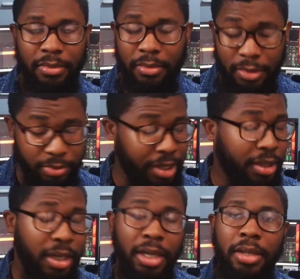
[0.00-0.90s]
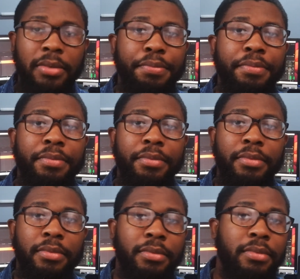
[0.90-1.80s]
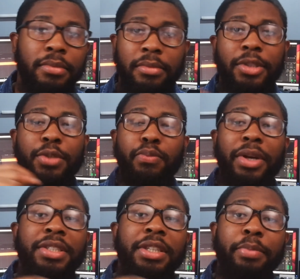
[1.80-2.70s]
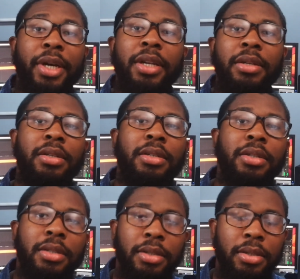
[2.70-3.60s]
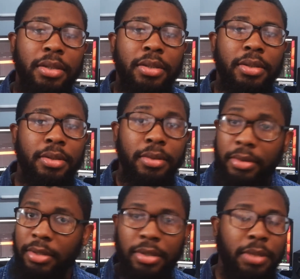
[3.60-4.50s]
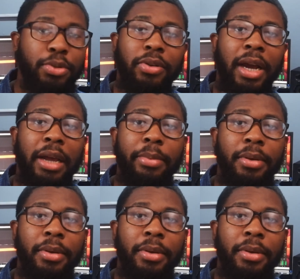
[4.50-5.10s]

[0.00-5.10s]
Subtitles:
It's right there. Just press the button. Subscribe.